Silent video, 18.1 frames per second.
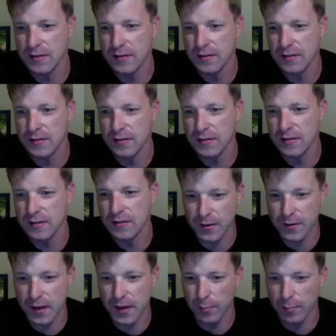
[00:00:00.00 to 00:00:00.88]
tell a
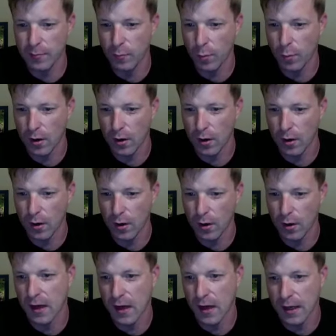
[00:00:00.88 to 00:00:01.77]
healthcare
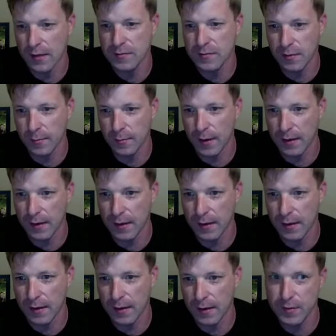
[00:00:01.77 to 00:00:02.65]
worker and not
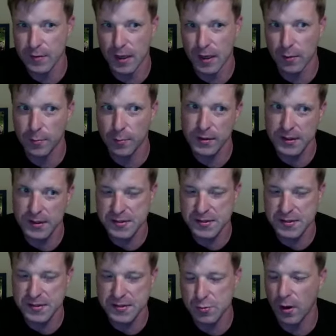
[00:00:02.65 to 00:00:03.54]
a
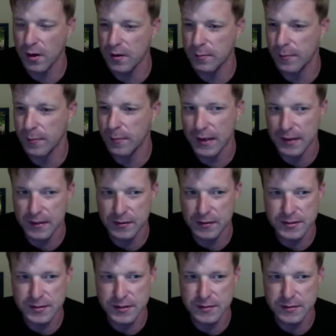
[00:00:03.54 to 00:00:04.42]
police who's walking by and
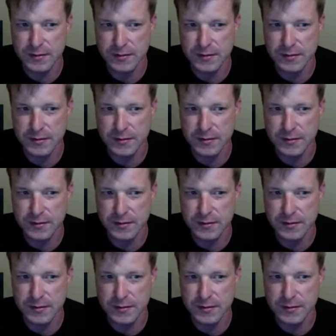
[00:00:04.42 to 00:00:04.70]
hears it.